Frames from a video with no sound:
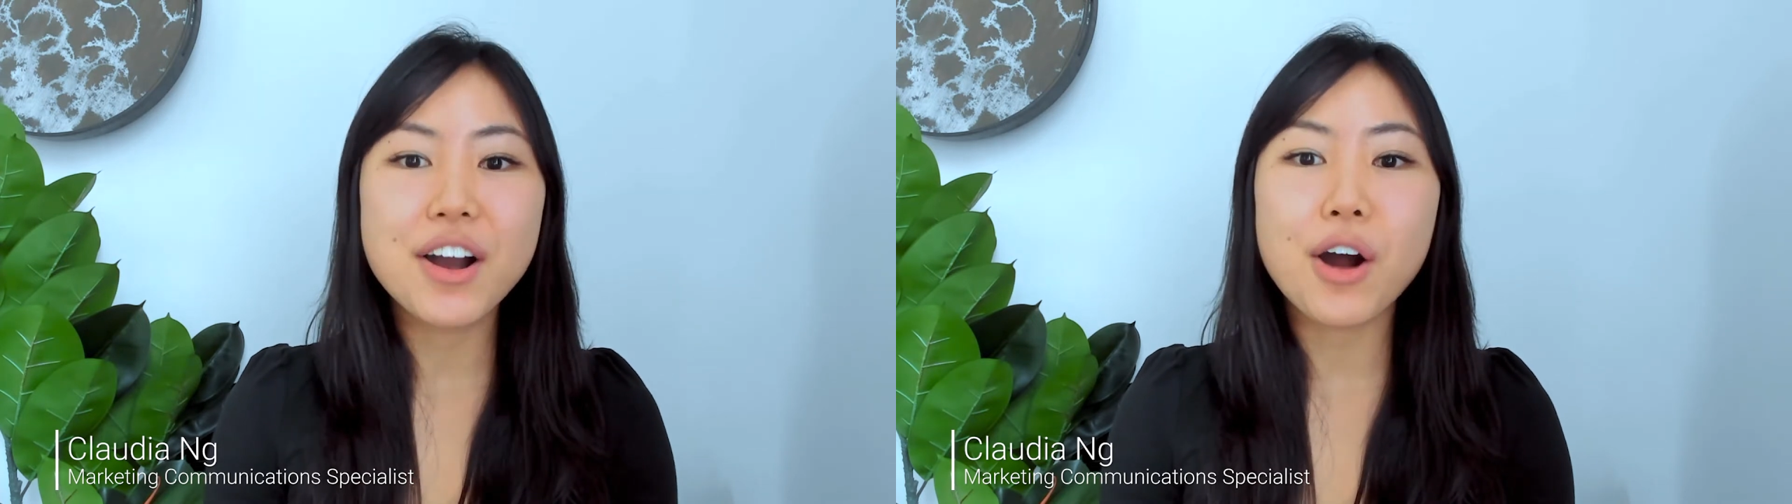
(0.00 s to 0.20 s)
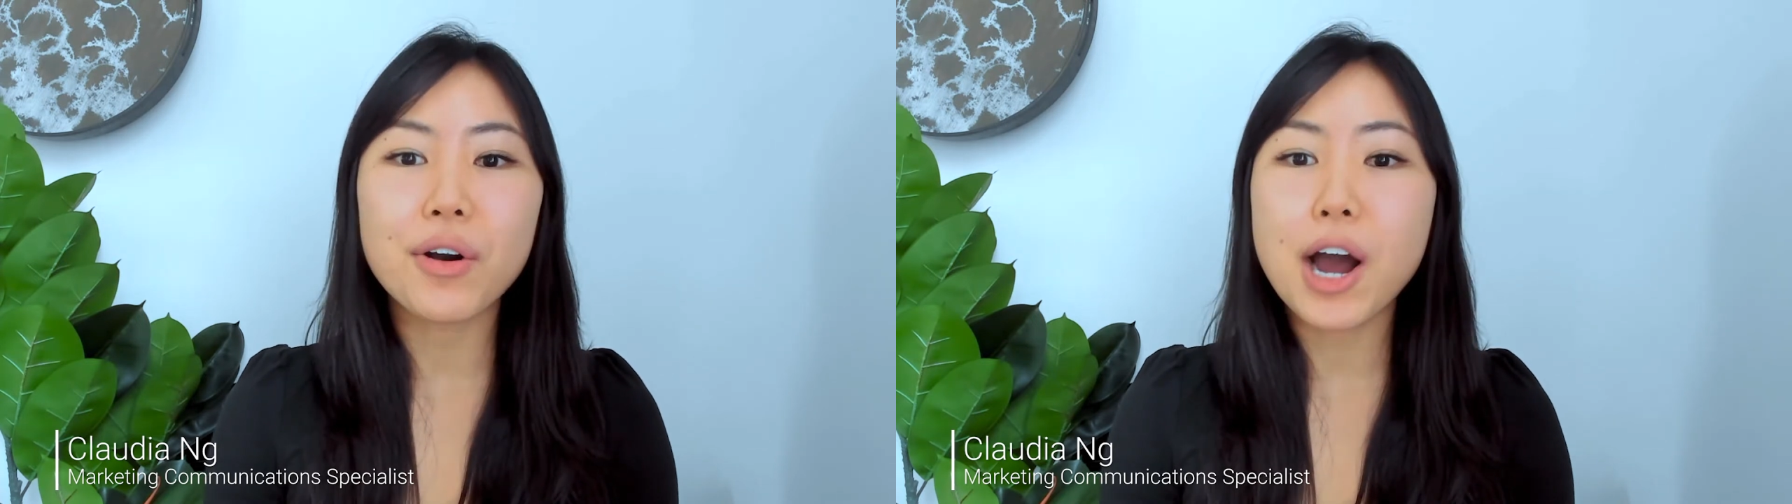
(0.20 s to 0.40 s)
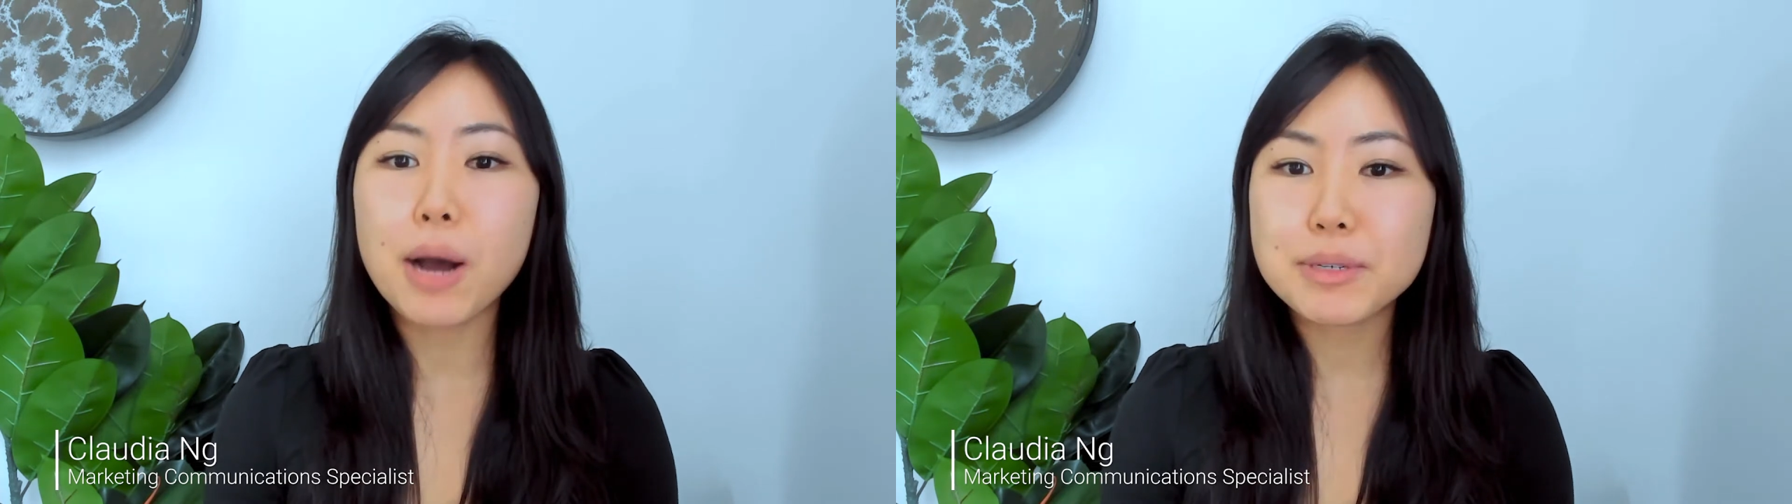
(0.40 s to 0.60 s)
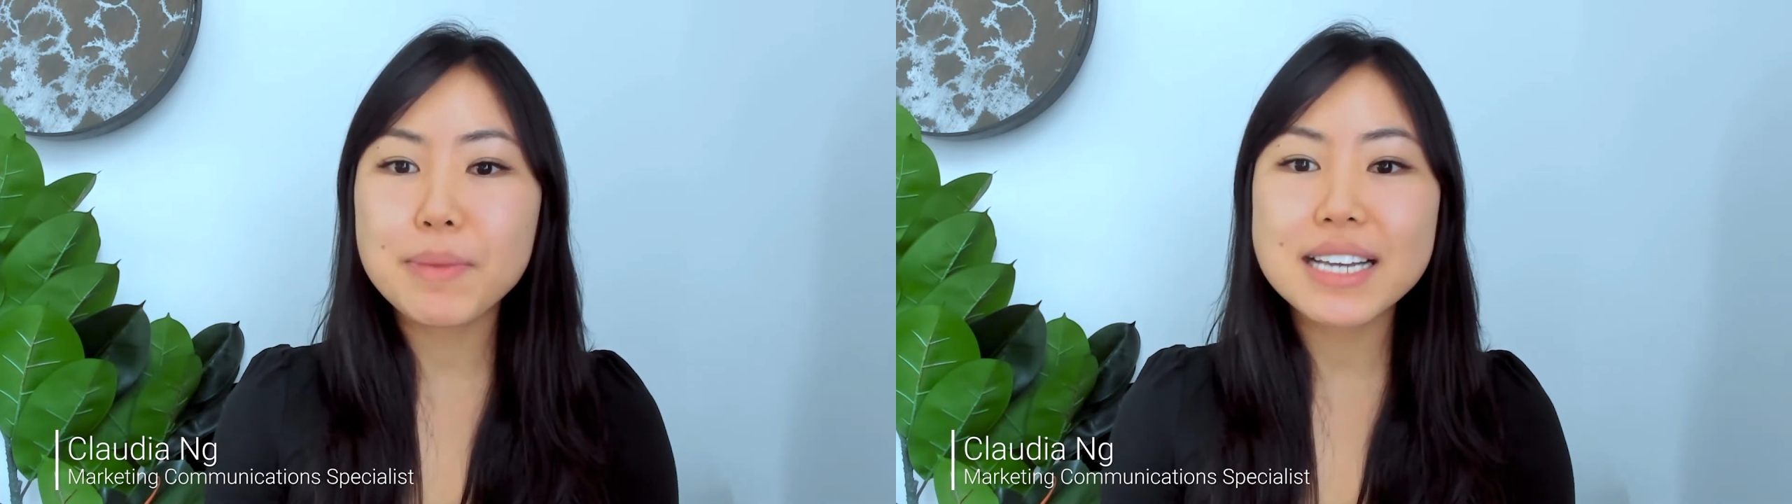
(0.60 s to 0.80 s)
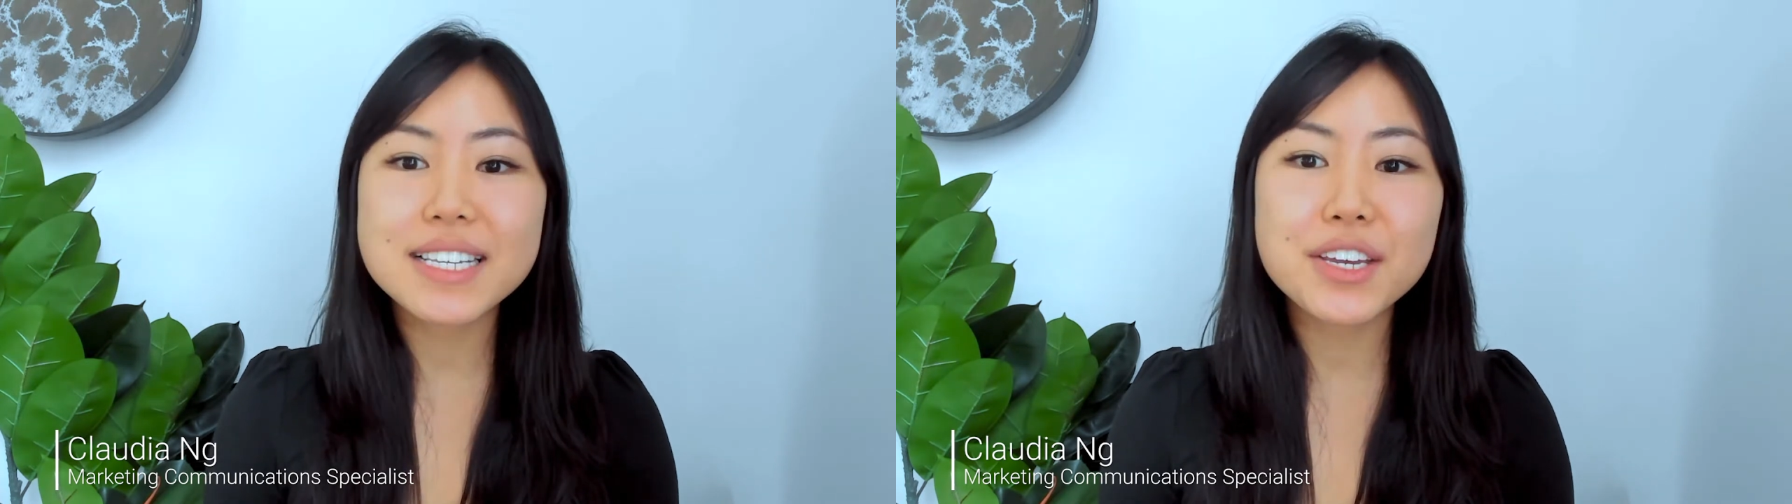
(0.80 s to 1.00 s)
or are
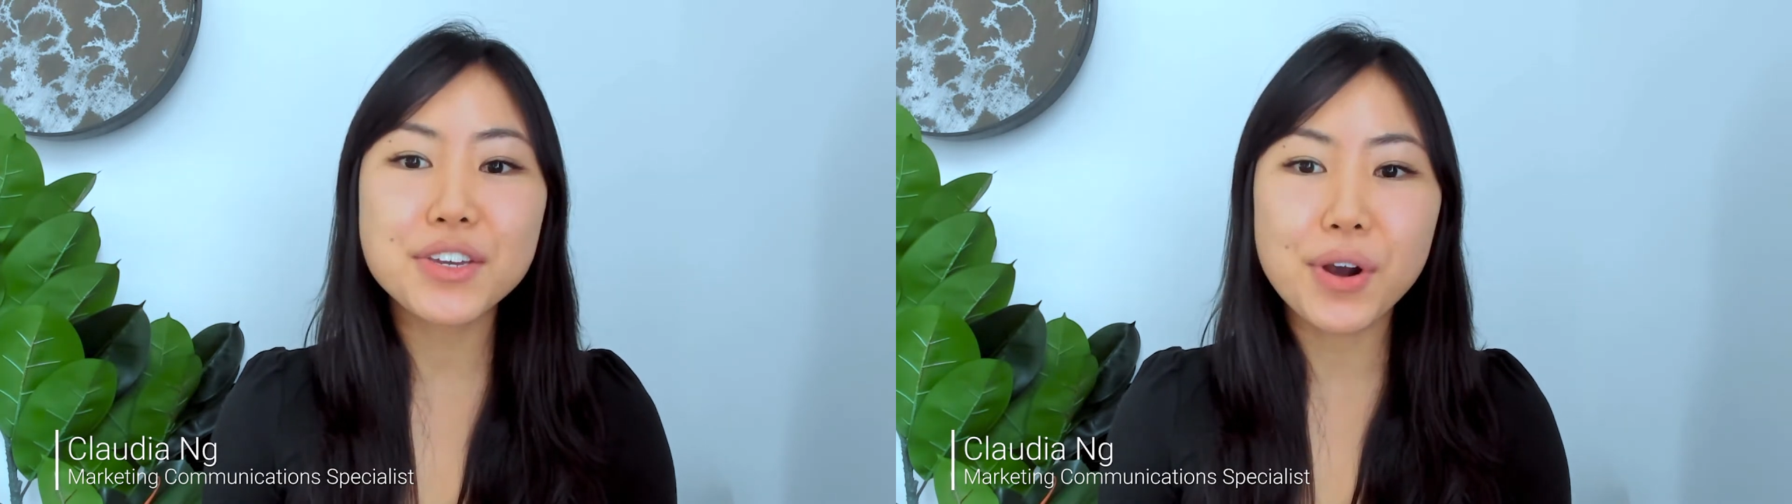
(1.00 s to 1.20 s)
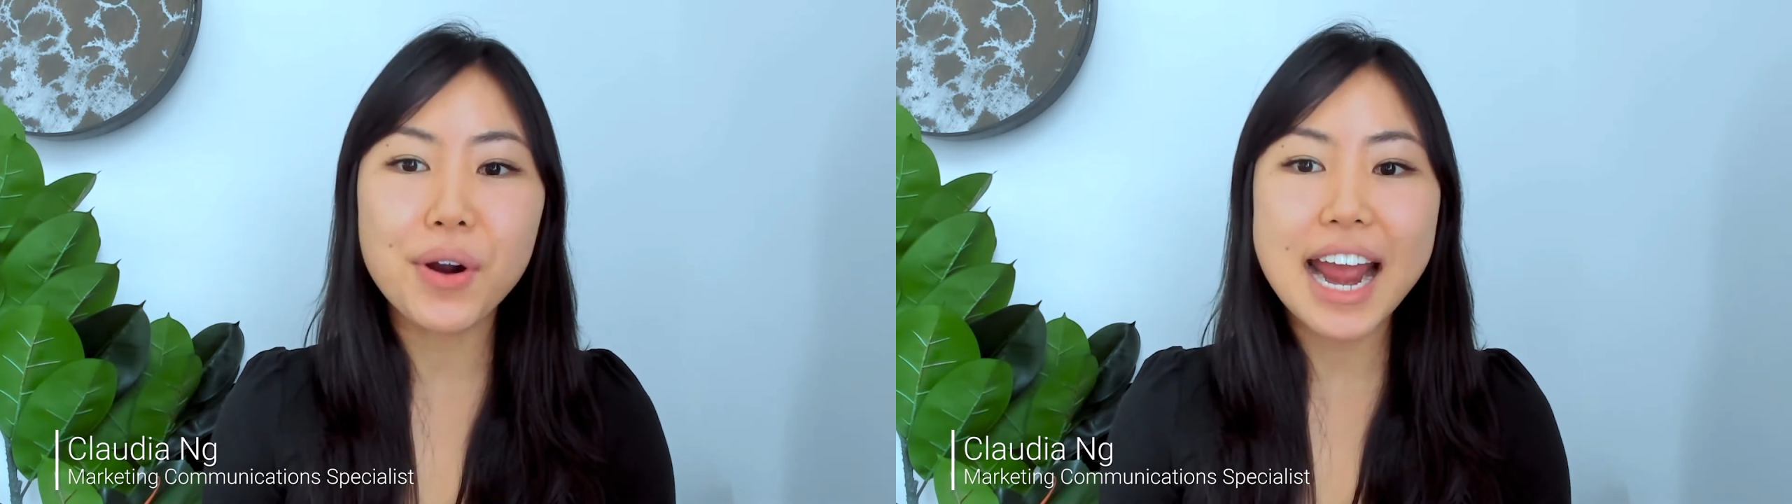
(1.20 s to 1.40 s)
optimizing your